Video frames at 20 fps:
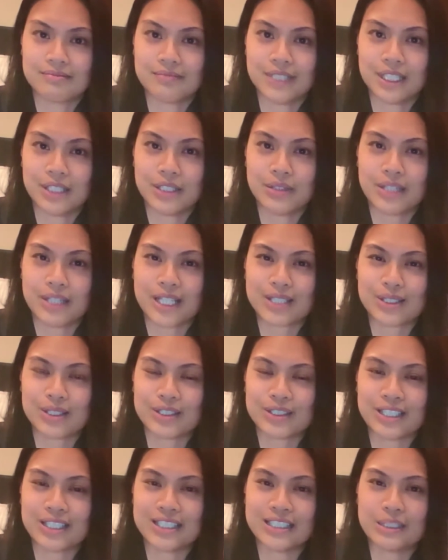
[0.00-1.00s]

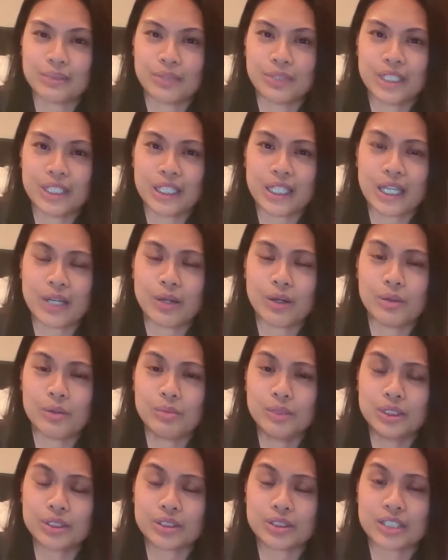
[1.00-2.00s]
exercising when you get home and
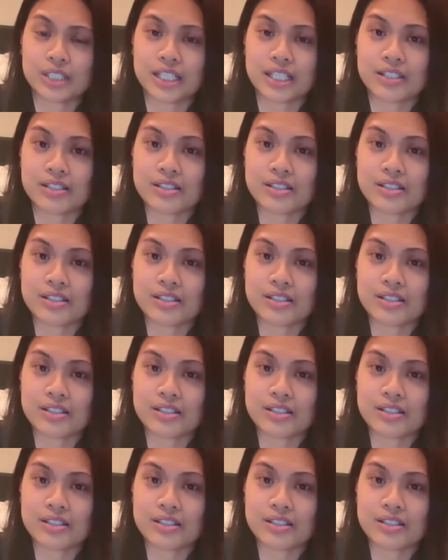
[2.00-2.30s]
you're tired.